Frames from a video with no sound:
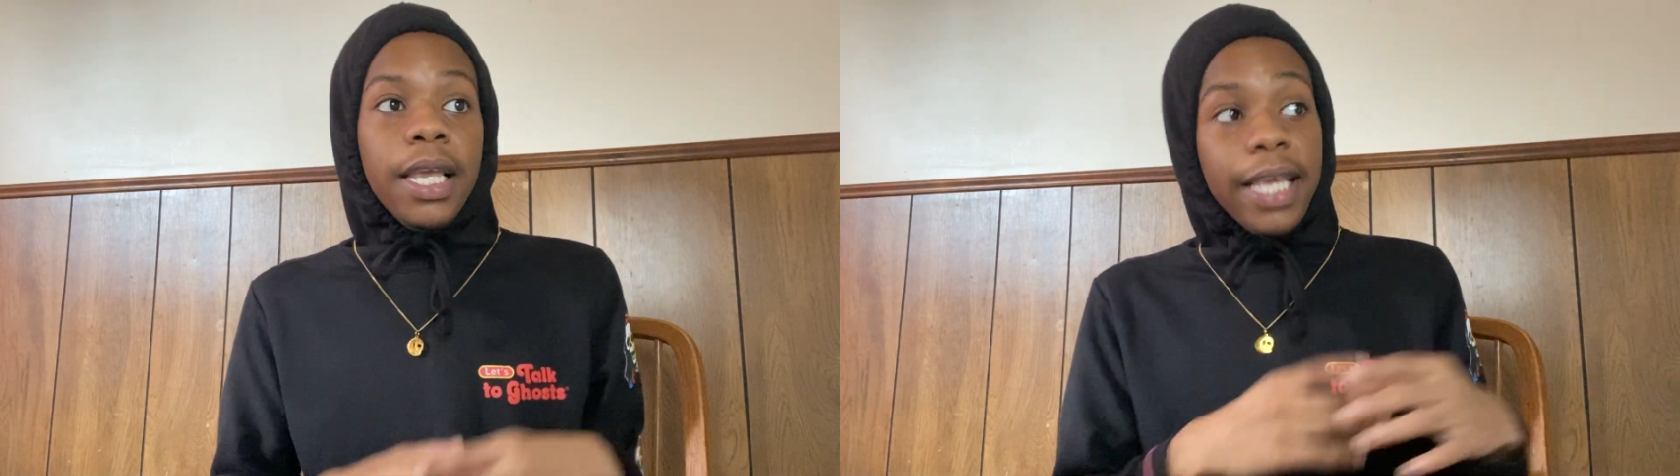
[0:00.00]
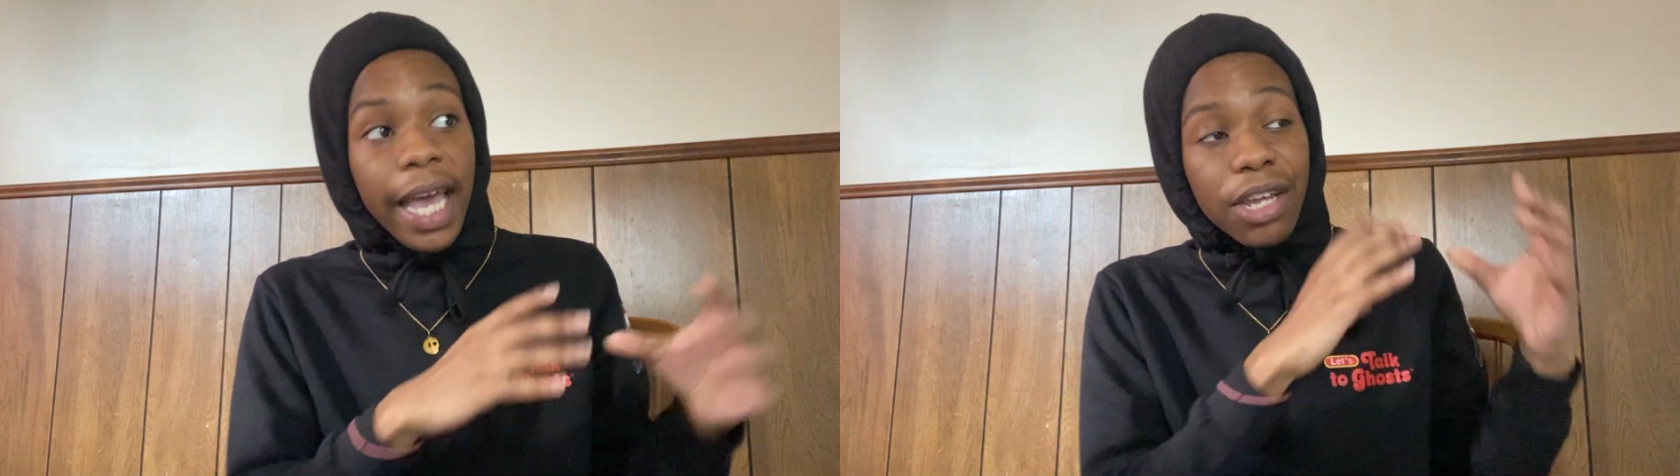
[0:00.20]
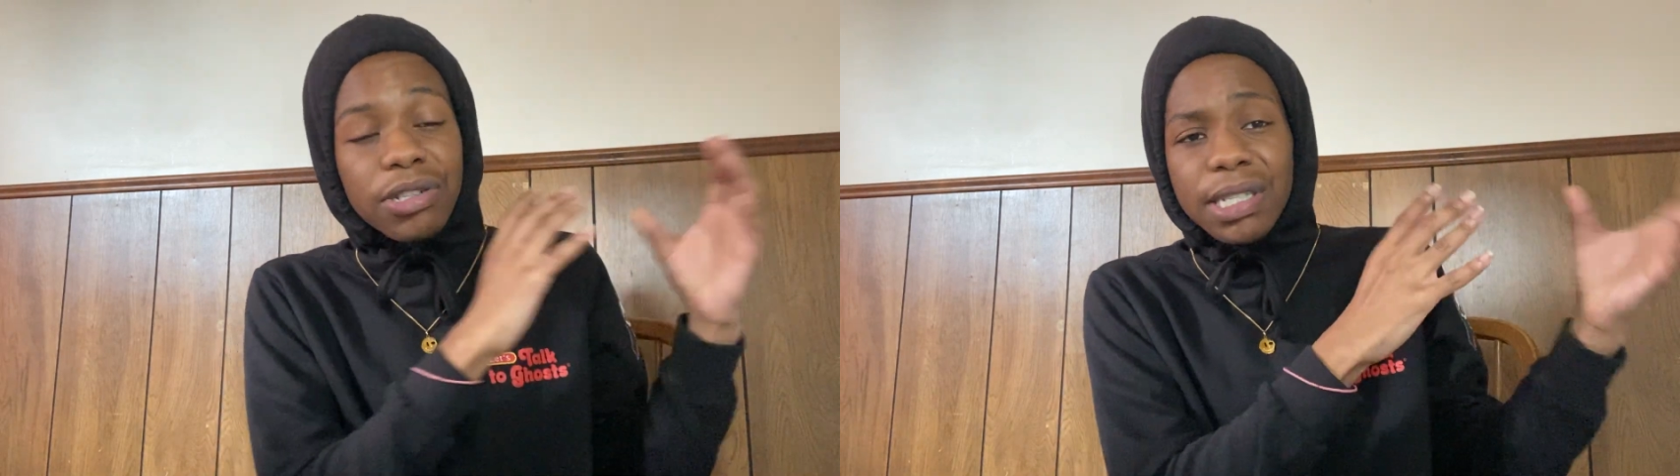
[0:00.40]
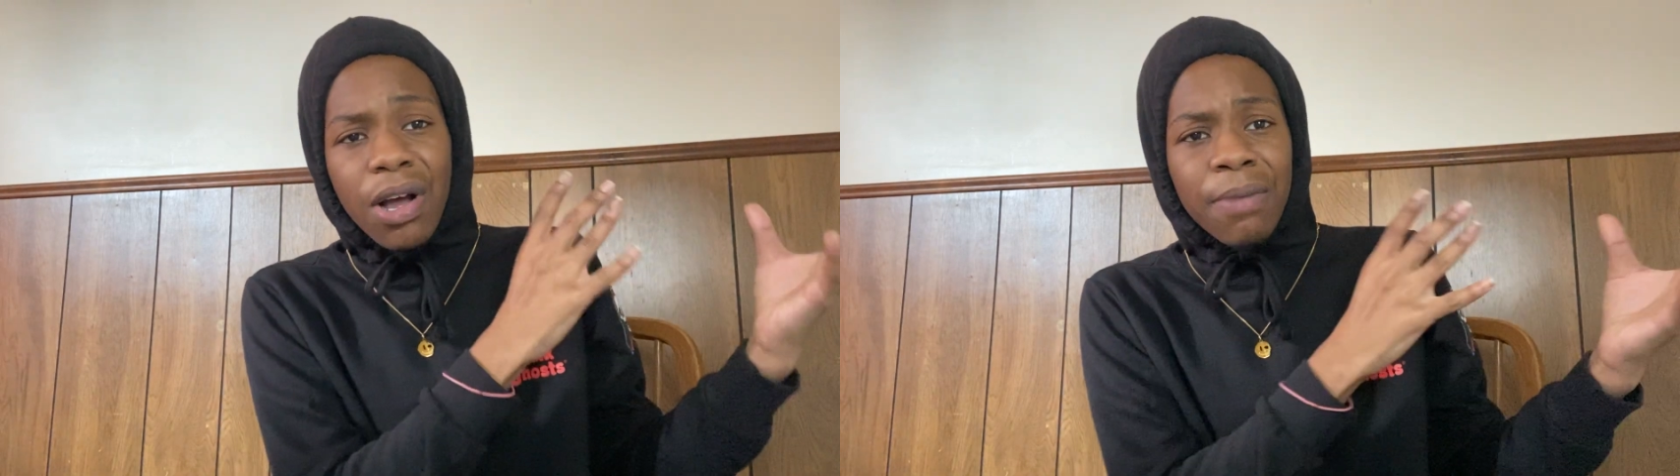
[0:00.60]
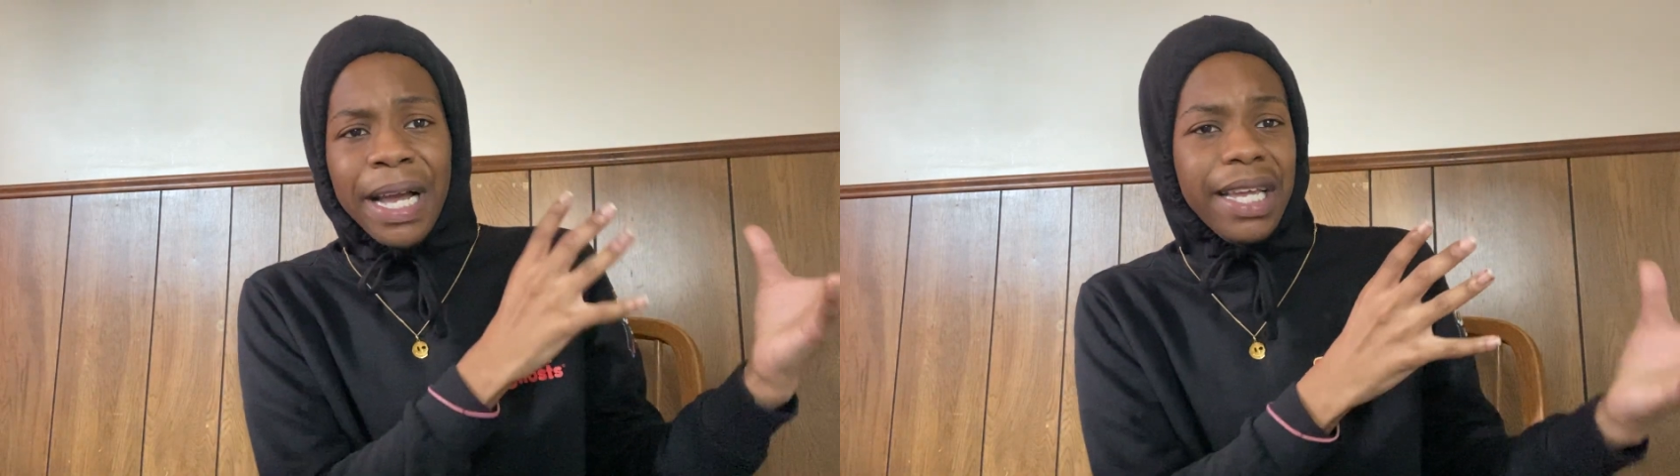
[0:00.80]
Yeah, your
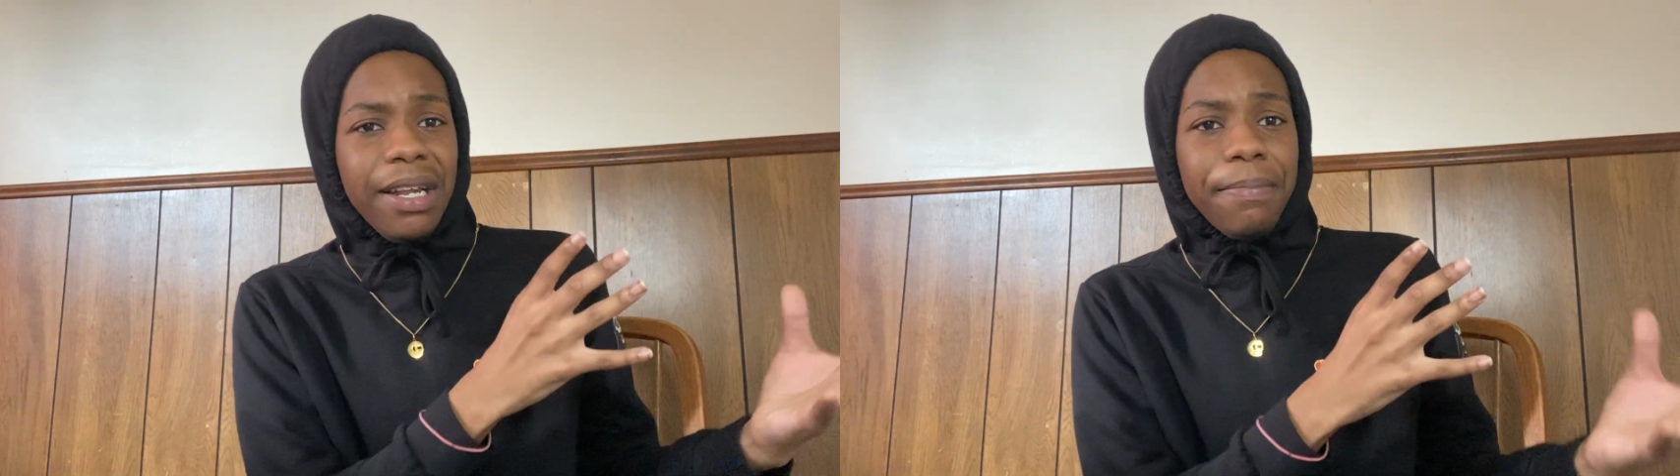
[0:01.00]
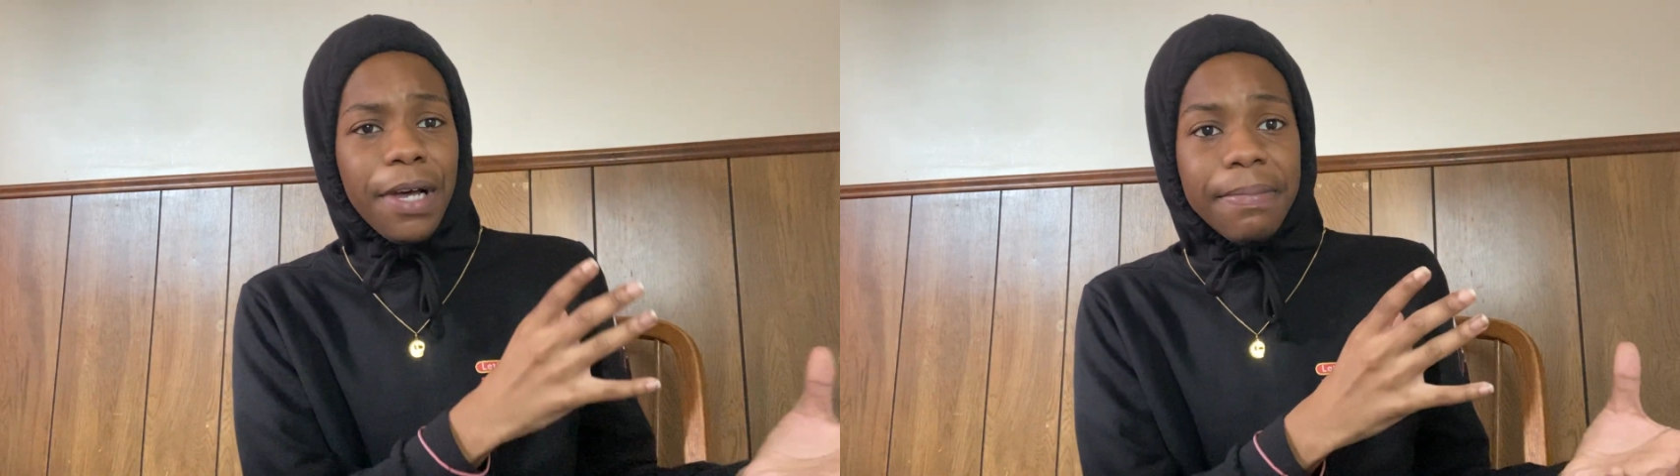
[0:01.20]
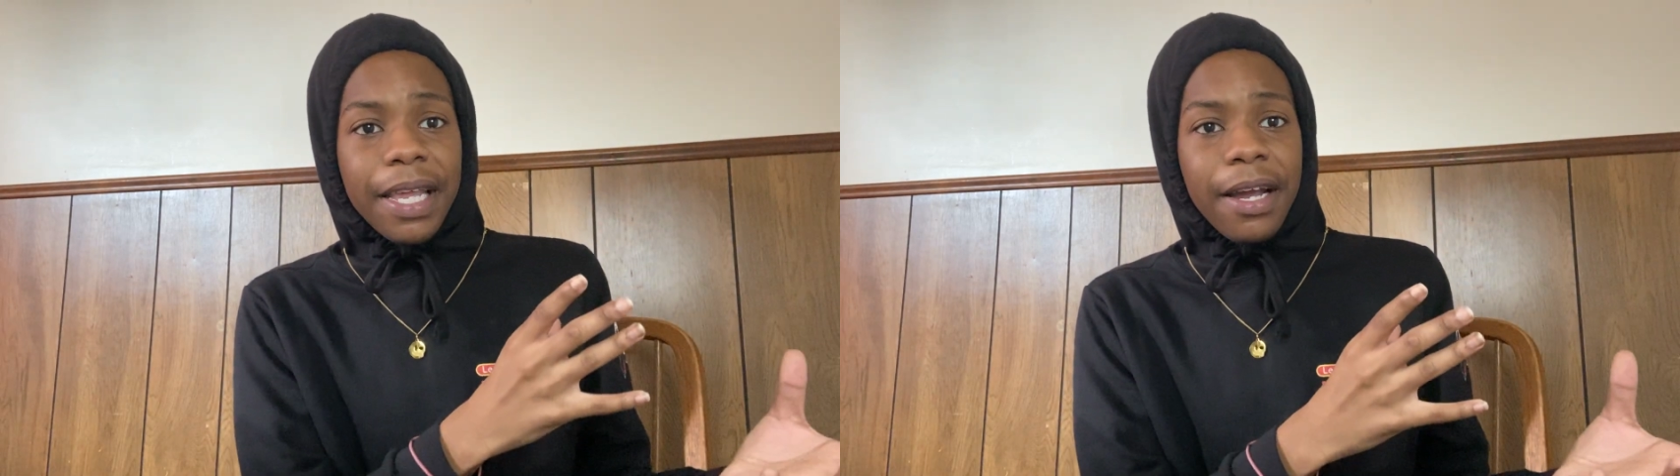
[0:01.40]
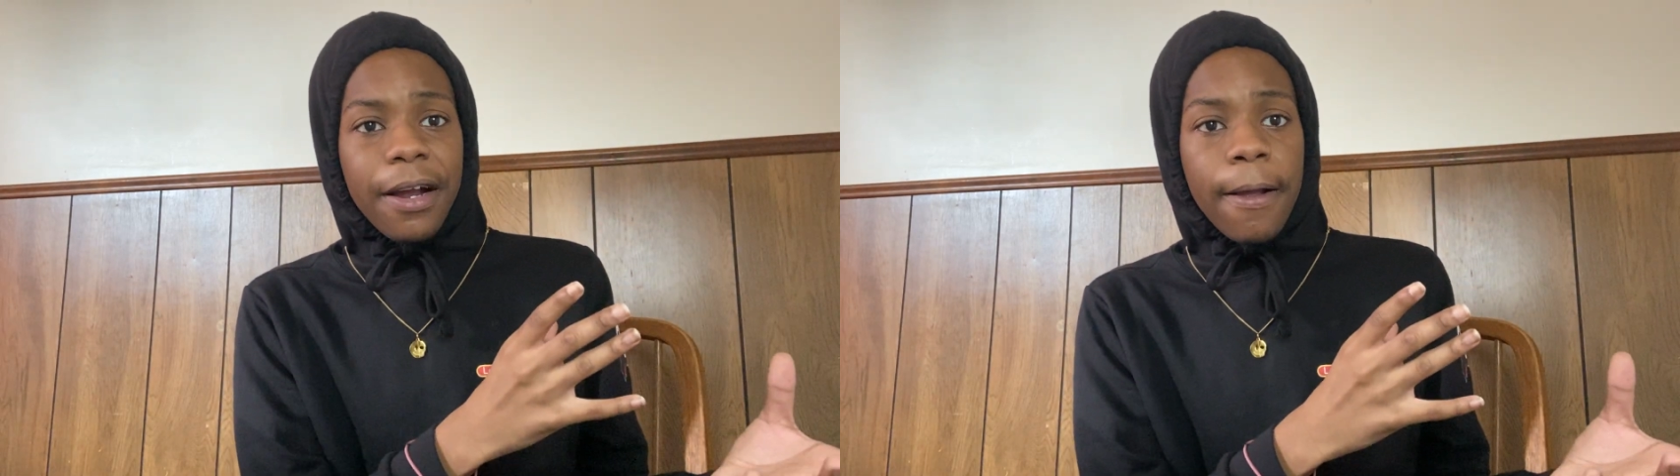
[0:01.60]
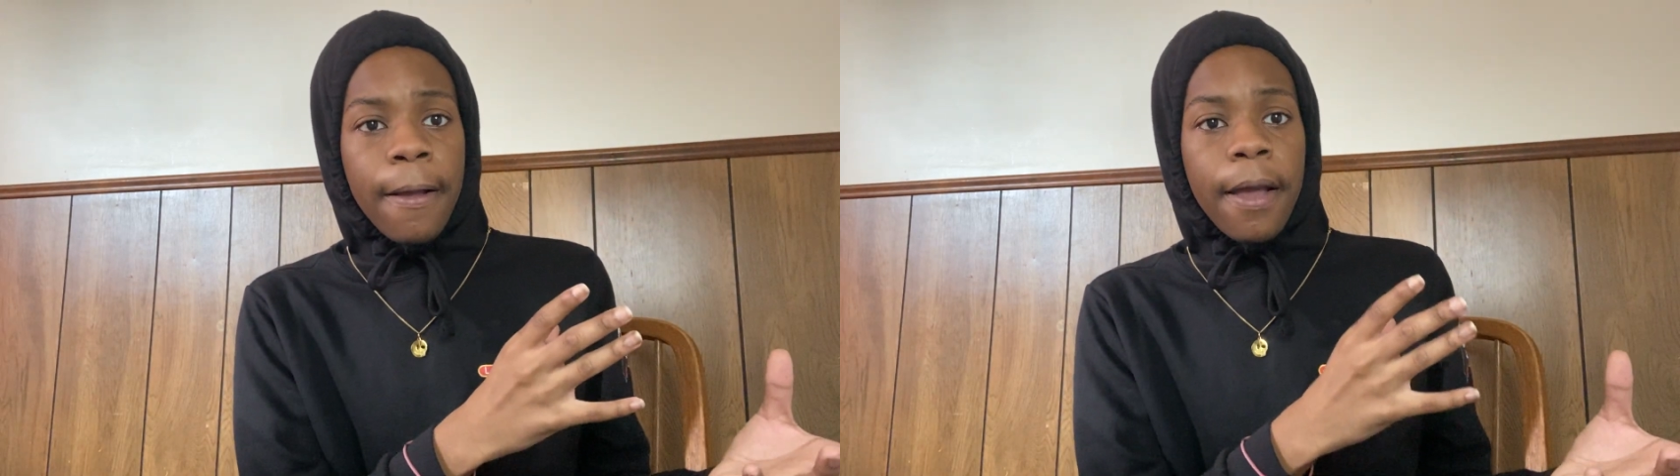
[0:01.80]
song might end up
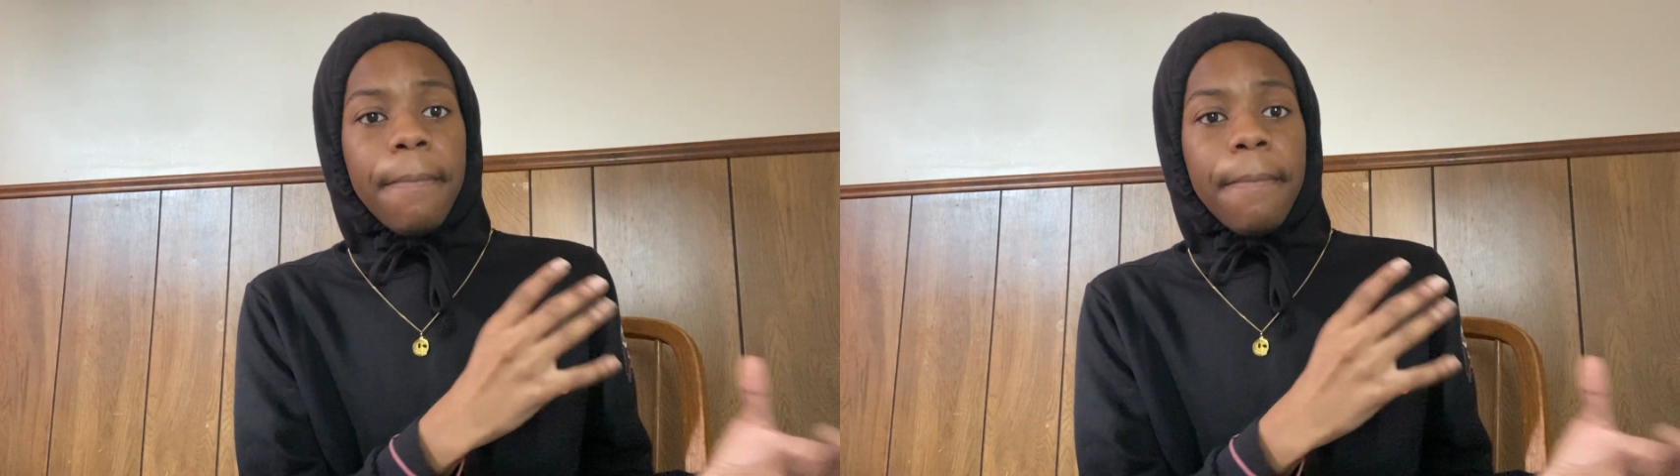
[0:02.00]
there.